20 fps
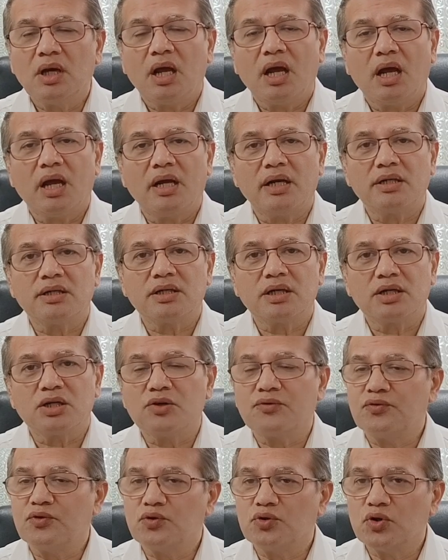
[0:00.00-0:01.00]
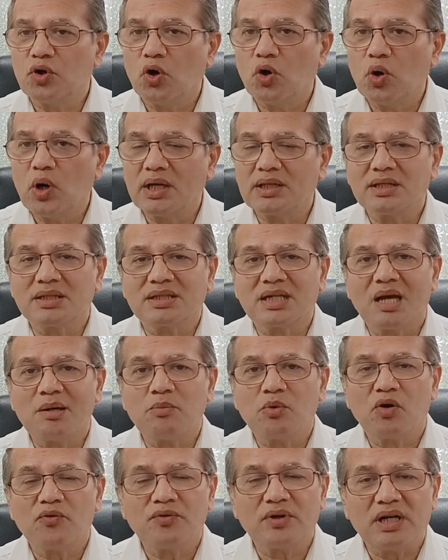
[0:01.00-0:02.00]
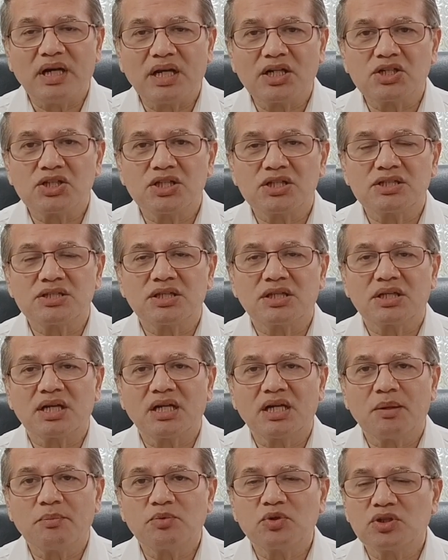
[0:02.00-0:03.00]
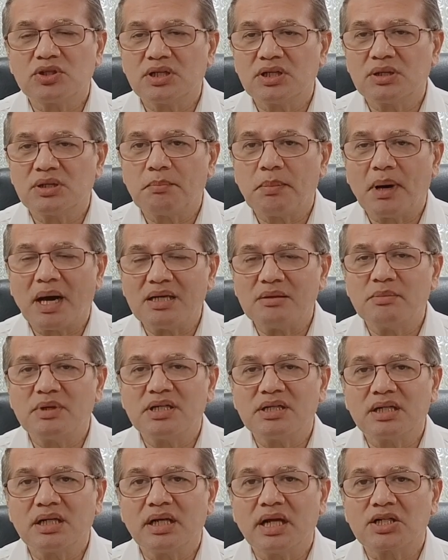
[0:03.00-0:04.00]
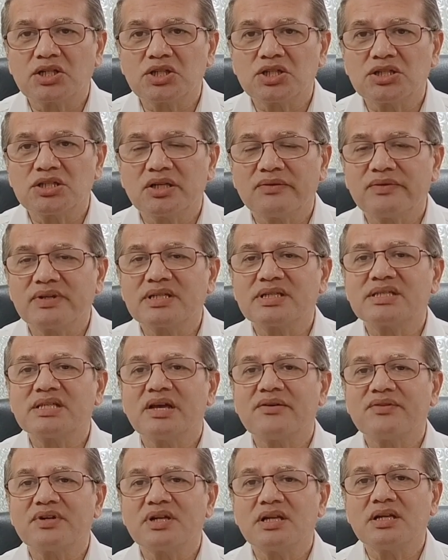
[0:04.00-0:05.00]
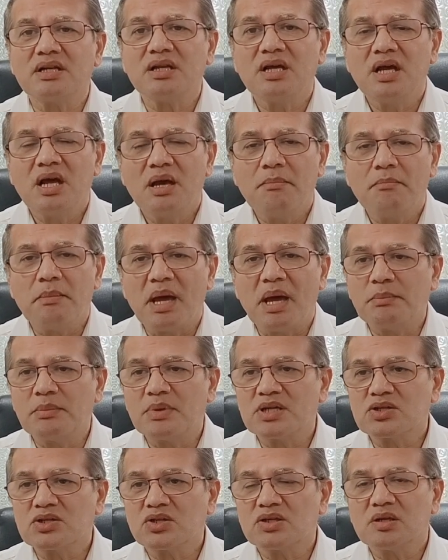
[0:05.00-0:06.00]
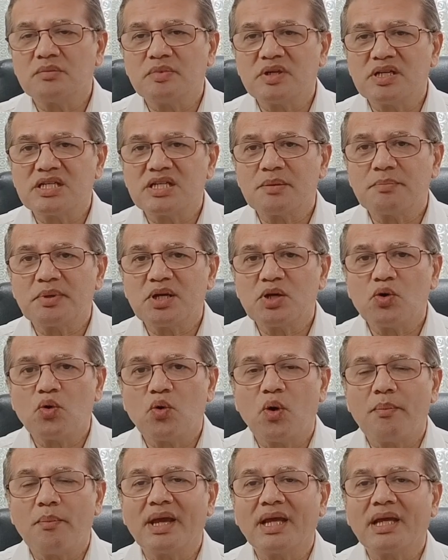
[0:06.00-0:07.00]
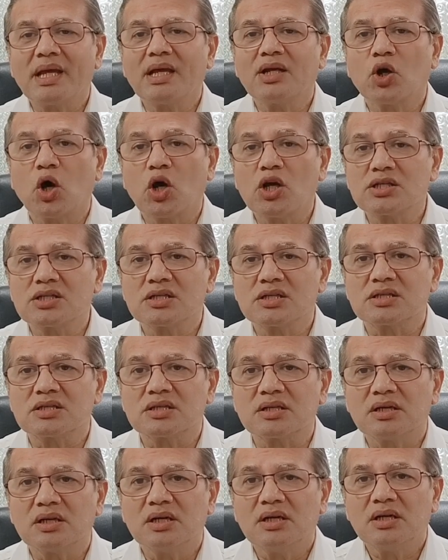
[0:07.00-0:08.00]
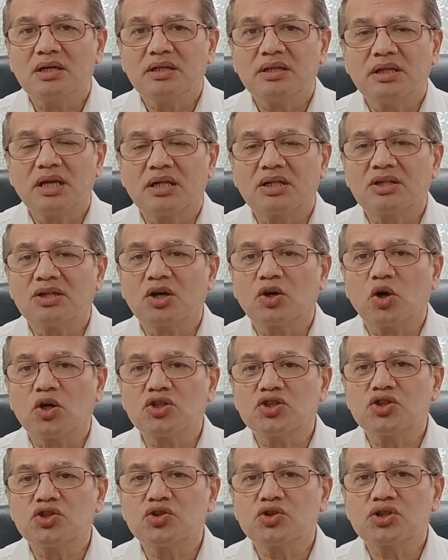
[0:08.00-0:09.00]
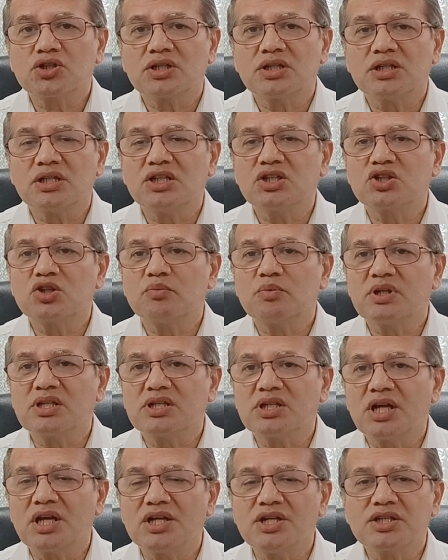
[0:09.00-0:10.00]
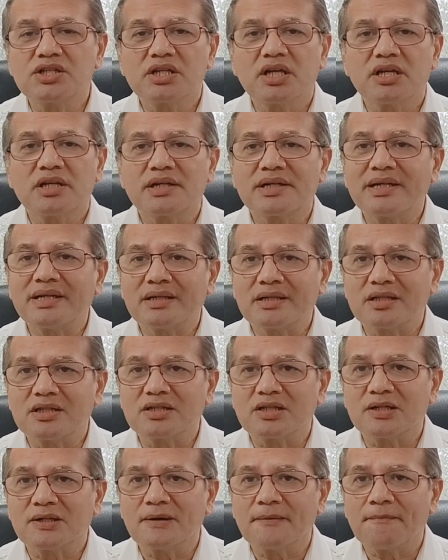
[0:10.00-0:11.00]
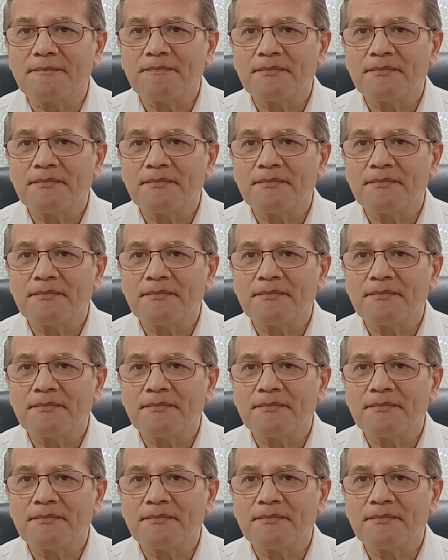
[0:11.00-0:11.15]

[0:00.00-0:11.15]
And if you know, at the time of elections, the run up to the parliamentary election, there were several members of the BJP who were making noises that the constitution needs to be changed and rewritten.